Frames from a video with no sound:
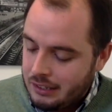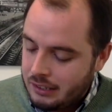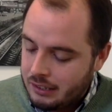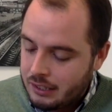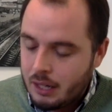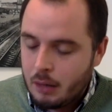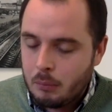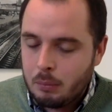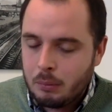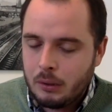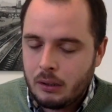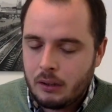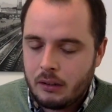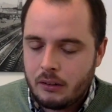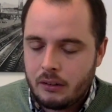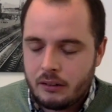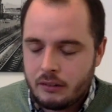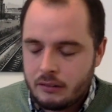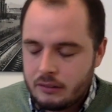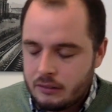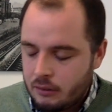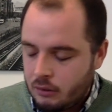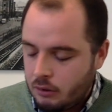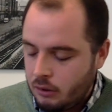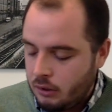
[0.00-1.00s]
a couple
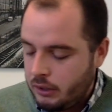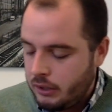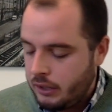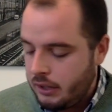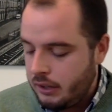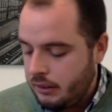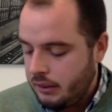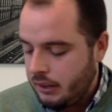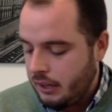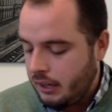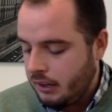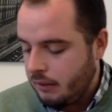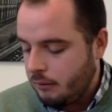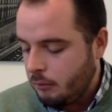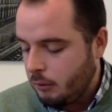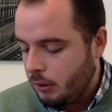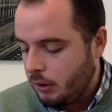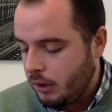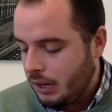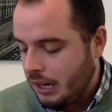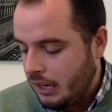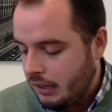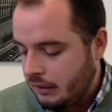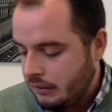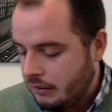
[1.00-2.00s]
others on that were
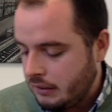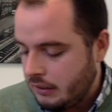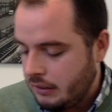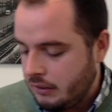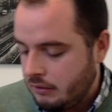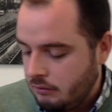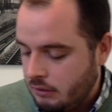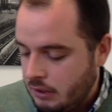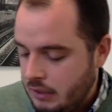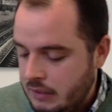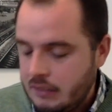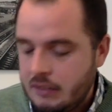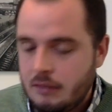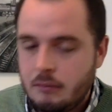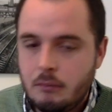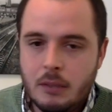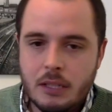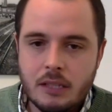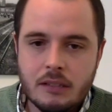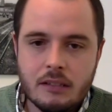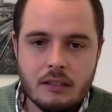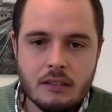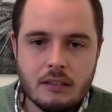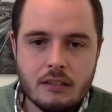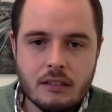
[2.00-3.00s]
asked in recent
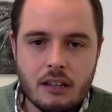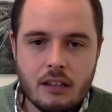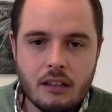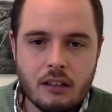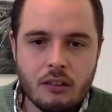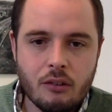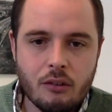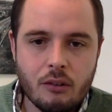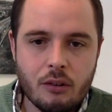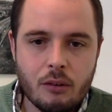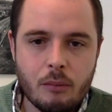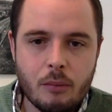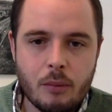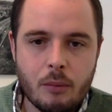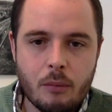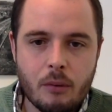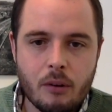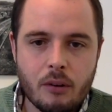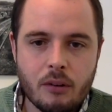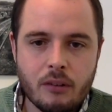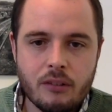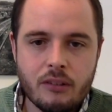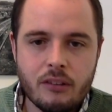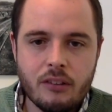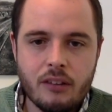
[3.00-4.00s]
meetings that I thought it'd be
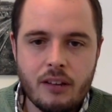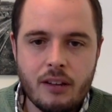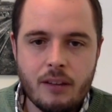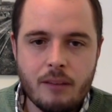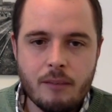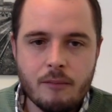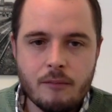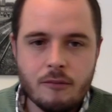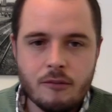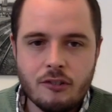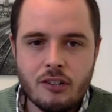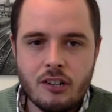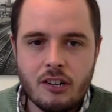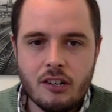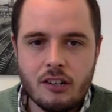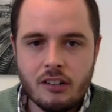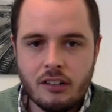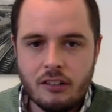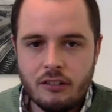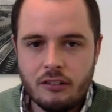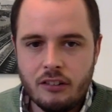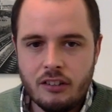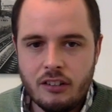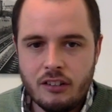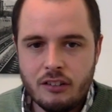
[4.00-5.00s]
worth sharing
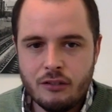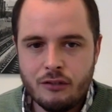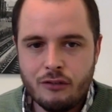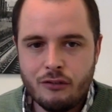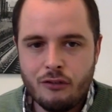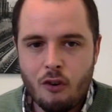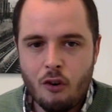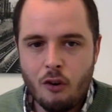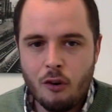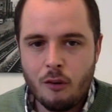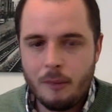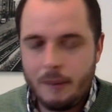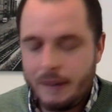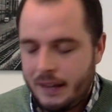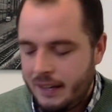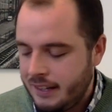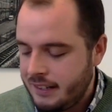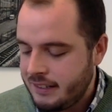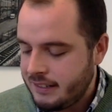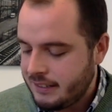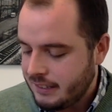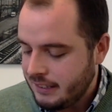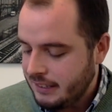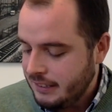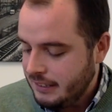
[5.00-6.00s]
on this
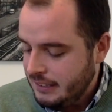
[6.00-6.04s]
format.